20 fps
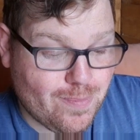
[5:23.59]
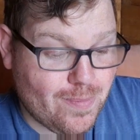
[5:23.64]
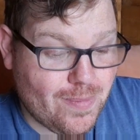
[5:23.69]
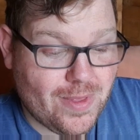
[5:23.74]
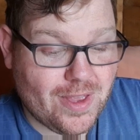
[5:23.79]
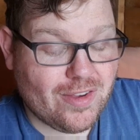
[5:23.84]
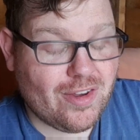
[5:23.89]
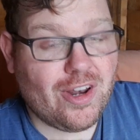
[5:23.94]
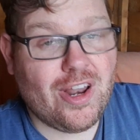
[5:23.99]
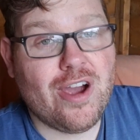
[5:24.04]

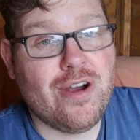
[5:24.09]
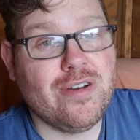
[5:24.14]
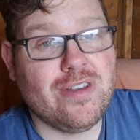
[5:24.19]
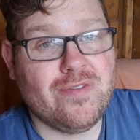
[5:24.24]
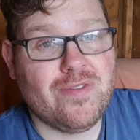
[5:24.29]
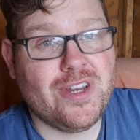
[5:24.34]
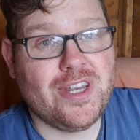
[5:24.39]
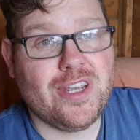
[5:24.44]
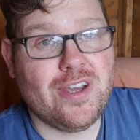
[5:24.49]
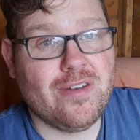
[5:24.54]
There's loads of
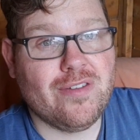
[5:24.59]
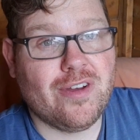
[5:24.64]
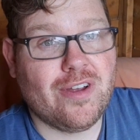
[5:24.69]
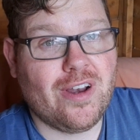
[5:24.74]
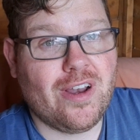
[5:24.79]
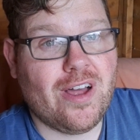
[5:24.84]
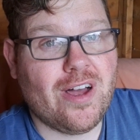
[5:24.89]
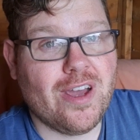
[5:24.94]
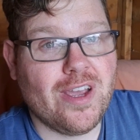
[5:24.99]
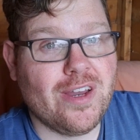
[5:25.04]
videos
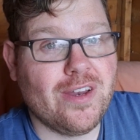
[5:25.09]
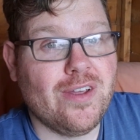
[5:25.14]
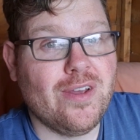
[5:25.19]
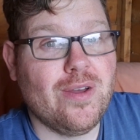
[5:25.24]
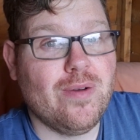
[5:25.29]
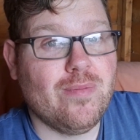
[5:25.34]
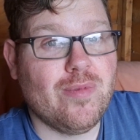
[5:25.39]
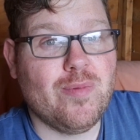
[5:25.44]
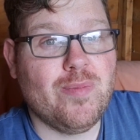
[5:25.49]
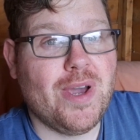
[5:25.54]
online,
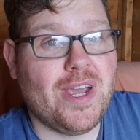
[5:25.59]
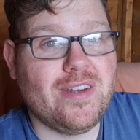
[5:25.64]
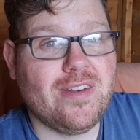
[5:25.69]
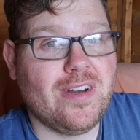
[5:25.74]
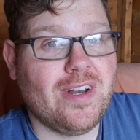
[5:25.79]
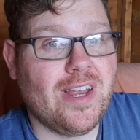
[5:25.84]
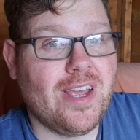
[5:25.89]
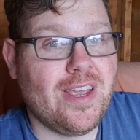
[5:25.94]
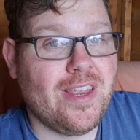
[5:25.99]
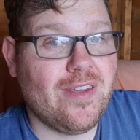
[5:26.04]
but basically